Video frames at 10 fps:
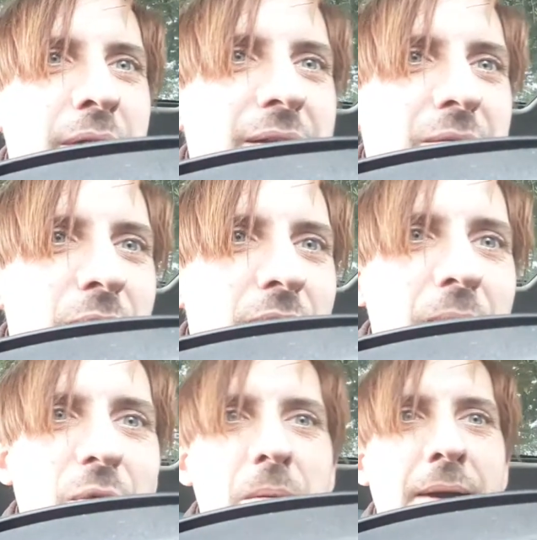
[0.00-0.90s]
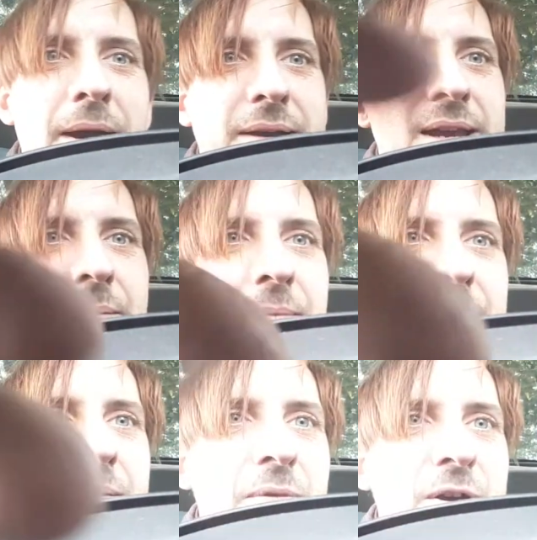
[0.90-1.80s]
Well, I'm not coming back, Deck Magnet, but
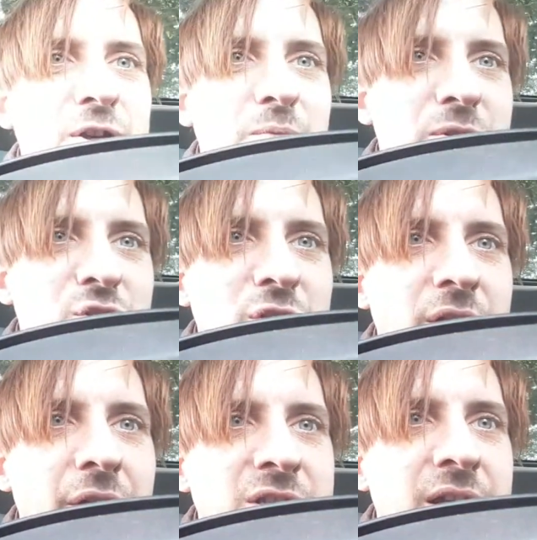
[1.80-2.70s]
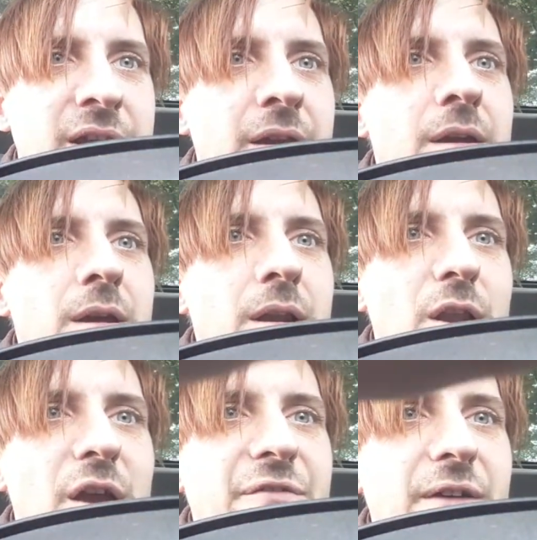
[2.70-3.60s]
I probably should go in a sec.
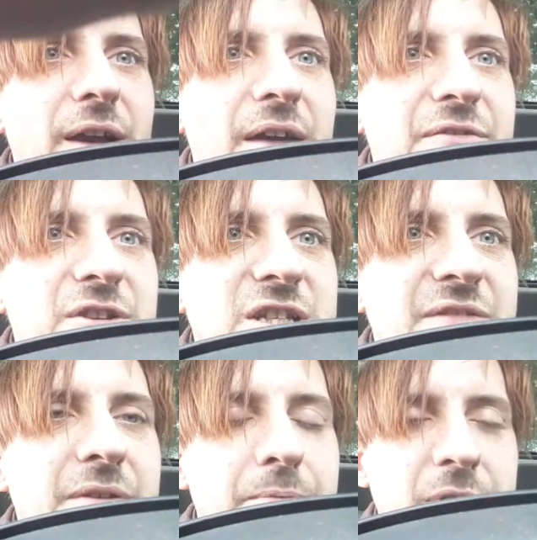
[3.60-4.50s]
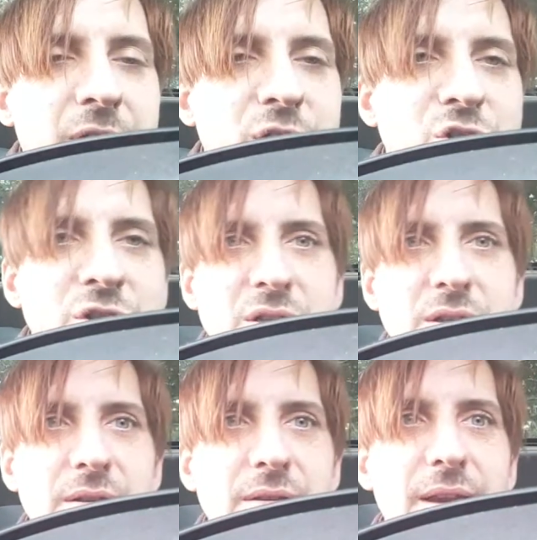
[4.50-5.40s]
After TV productions,
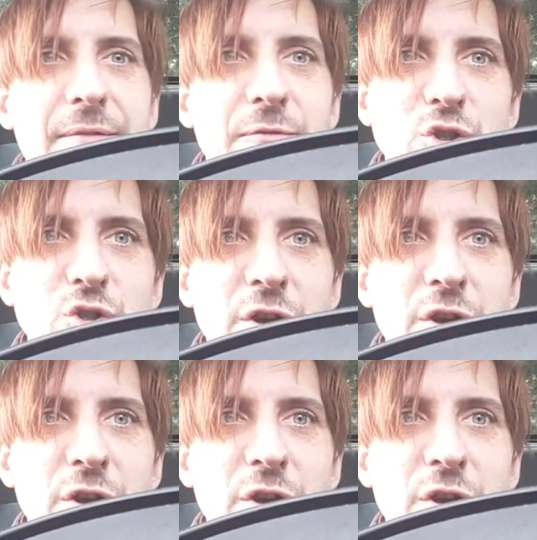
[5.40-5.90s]
everyone's trying